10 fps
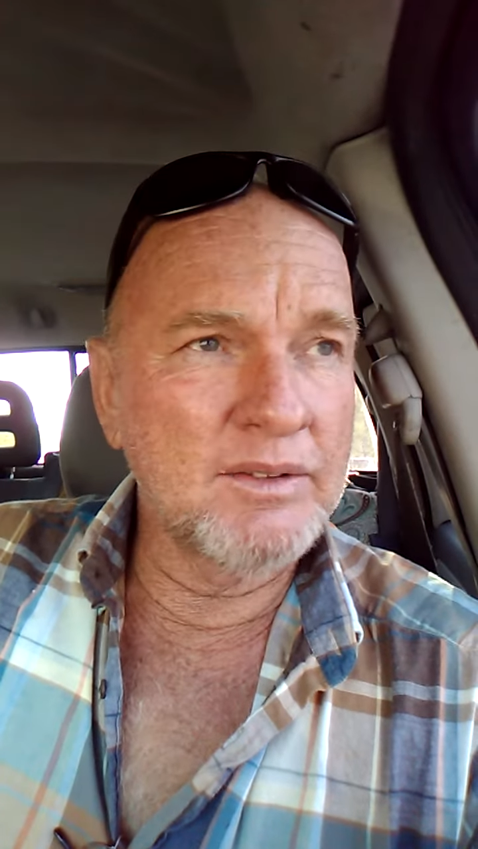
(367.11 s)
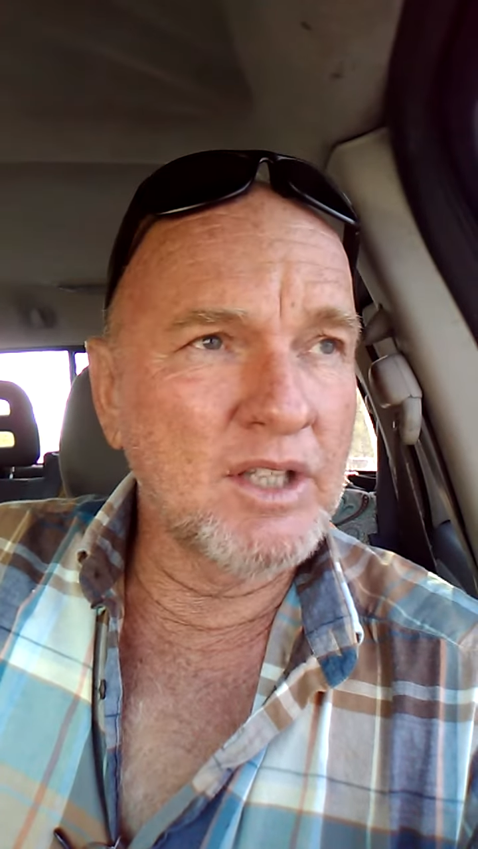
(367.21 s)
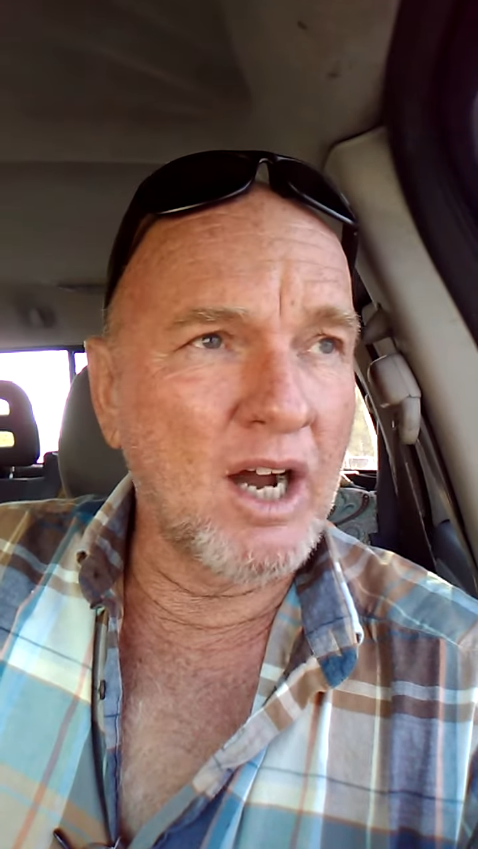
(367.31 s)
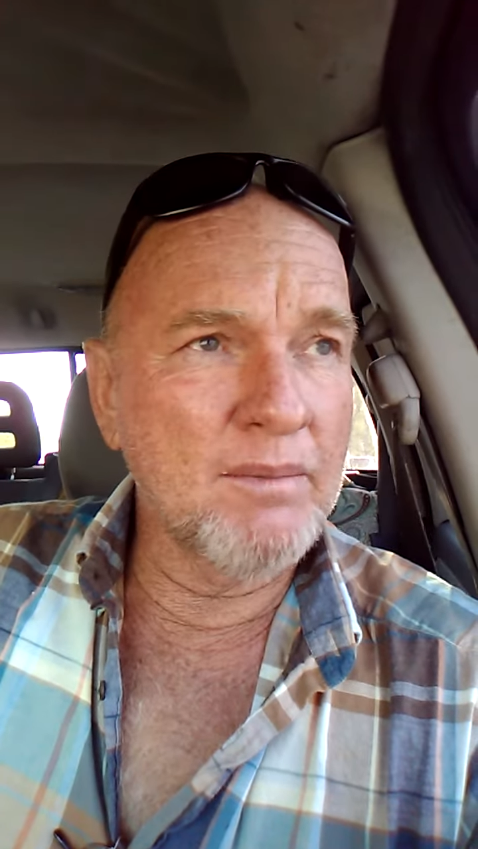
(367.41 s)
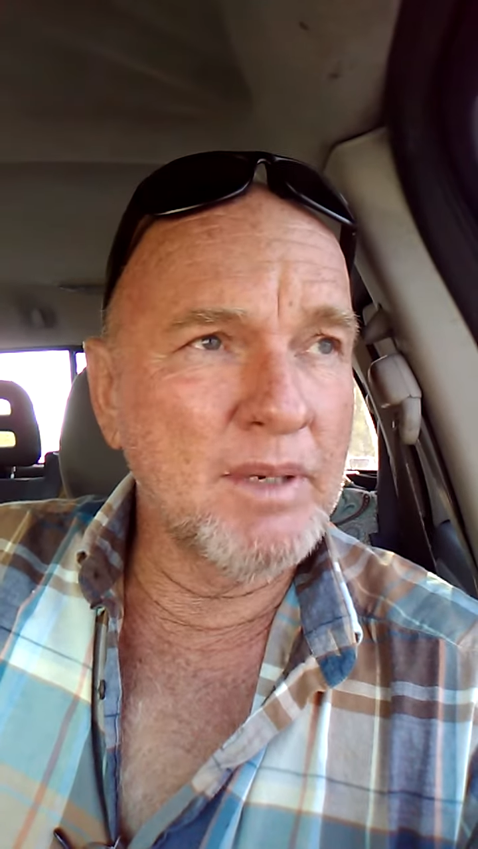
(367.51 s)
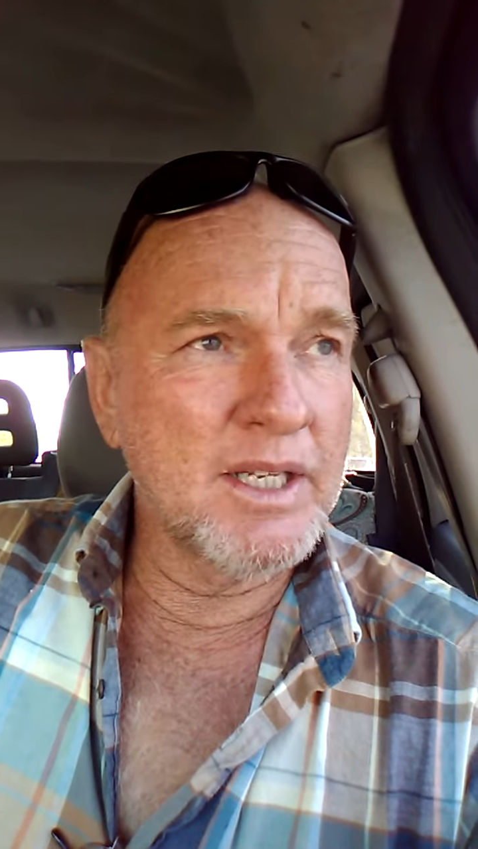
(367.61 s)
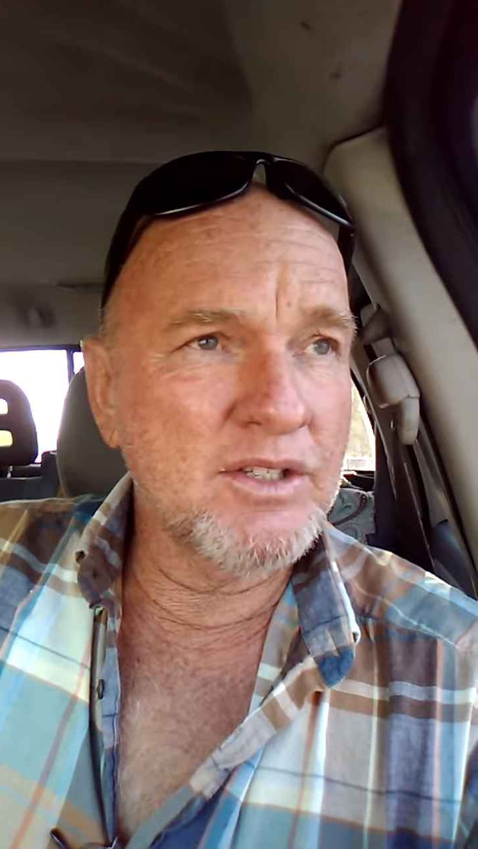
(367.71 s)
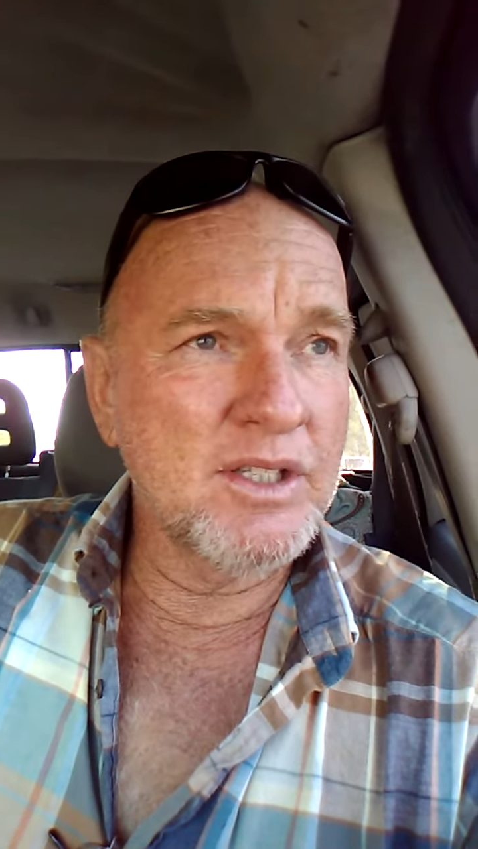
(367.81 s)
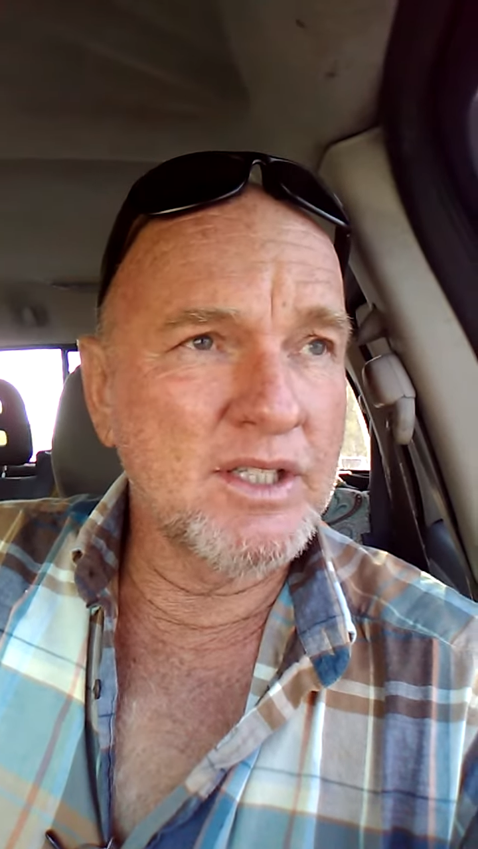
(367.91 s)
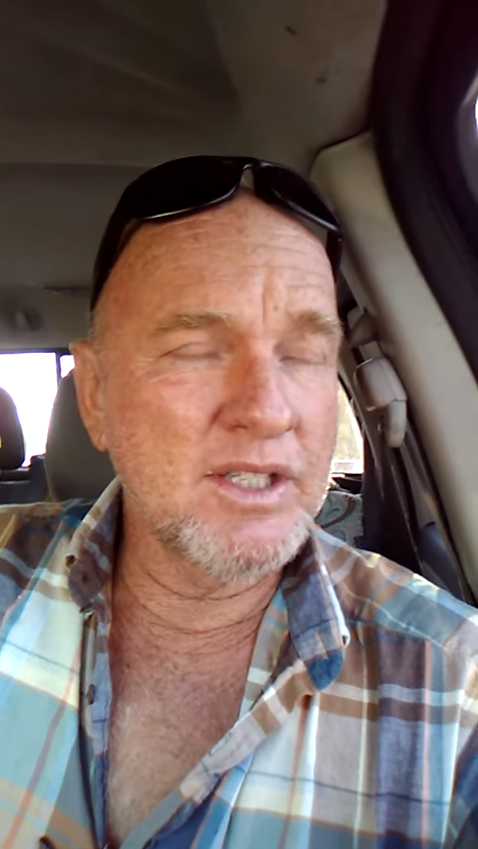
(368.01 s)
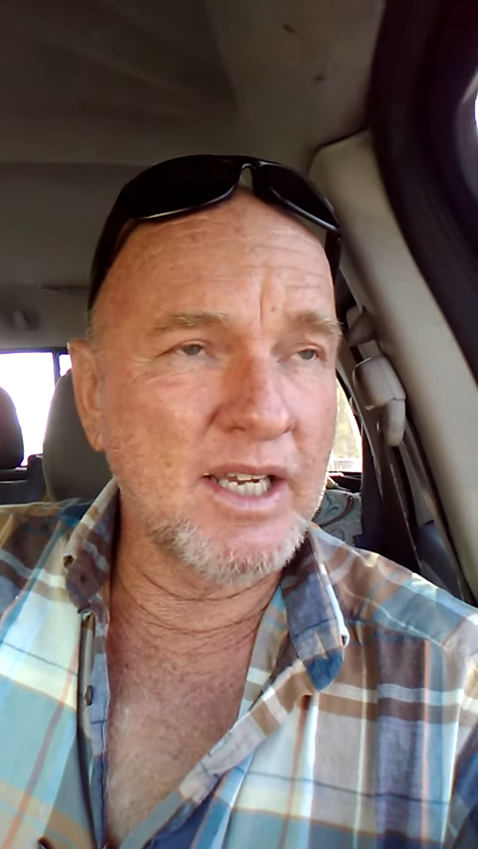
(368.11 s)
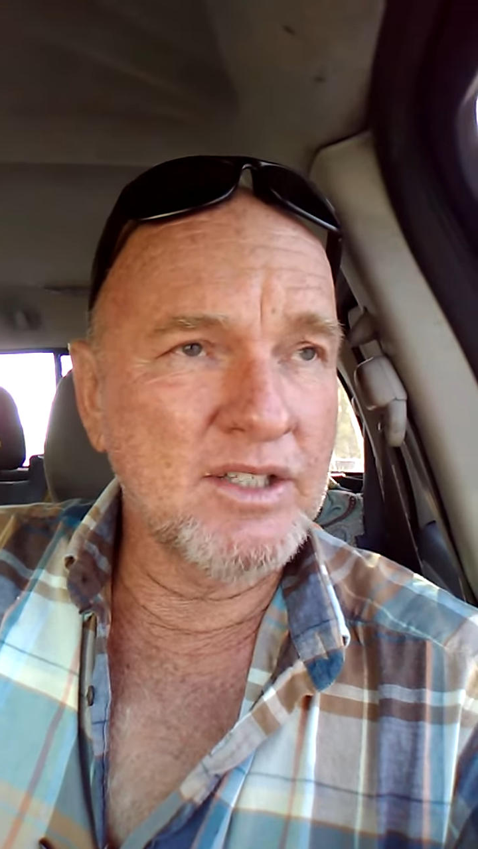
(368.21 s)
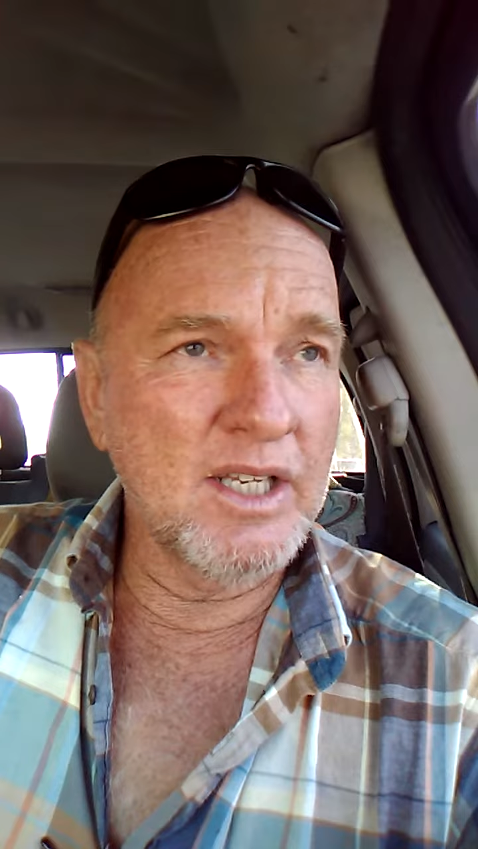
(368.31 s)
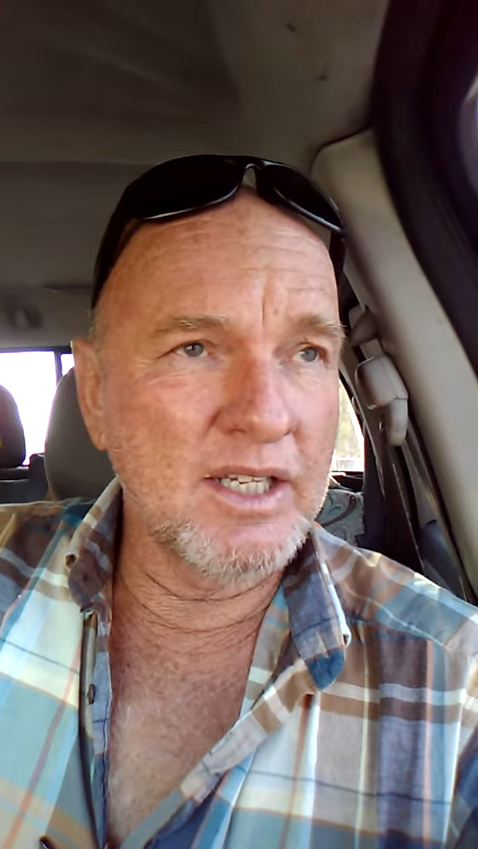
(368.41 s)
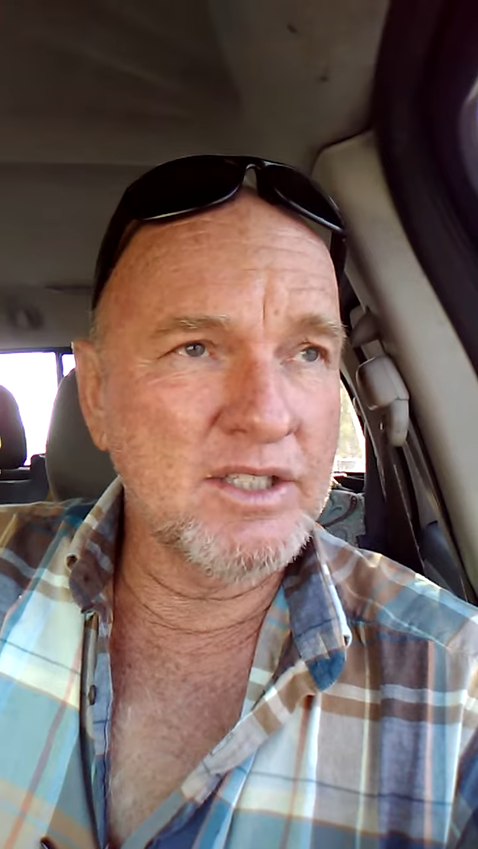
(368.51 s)
Doc Menace in this
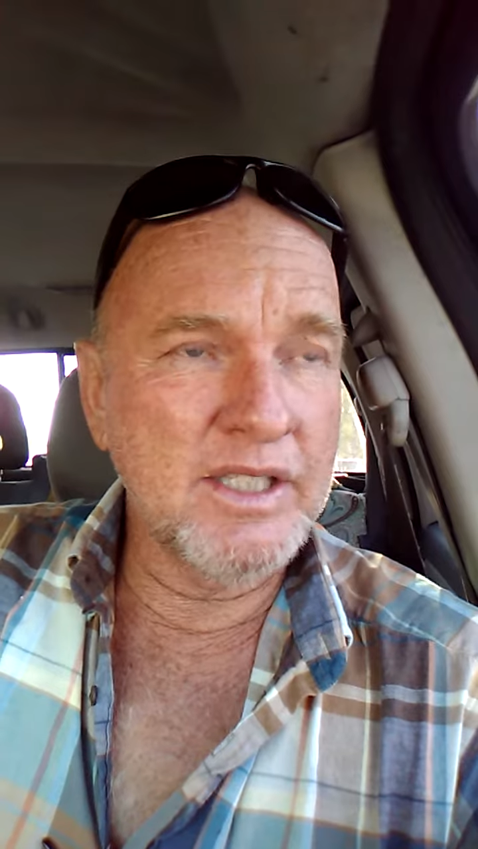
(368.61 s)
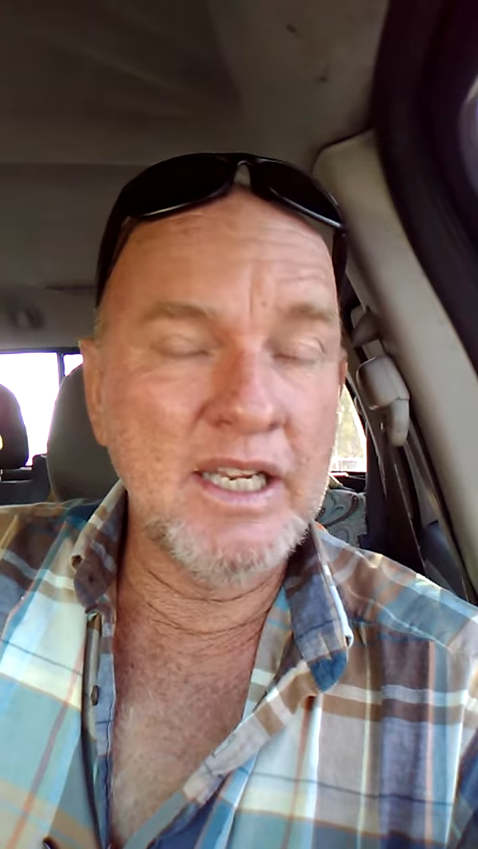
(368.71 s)
next election,